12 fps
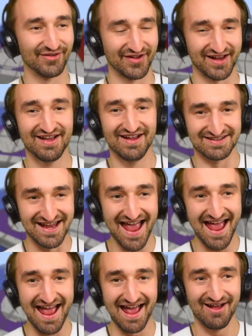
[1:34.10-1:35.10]
was like,
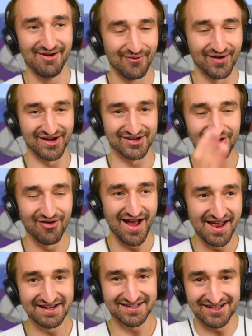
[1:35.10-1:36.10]
yeah, we're gonna go
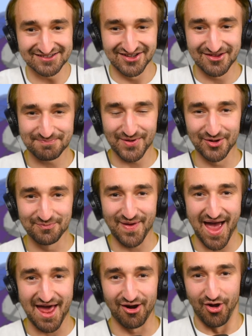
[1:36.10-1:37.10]
ahead and get to this build
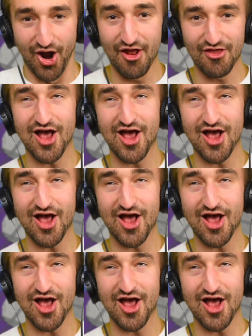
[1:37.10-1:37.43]
battle. And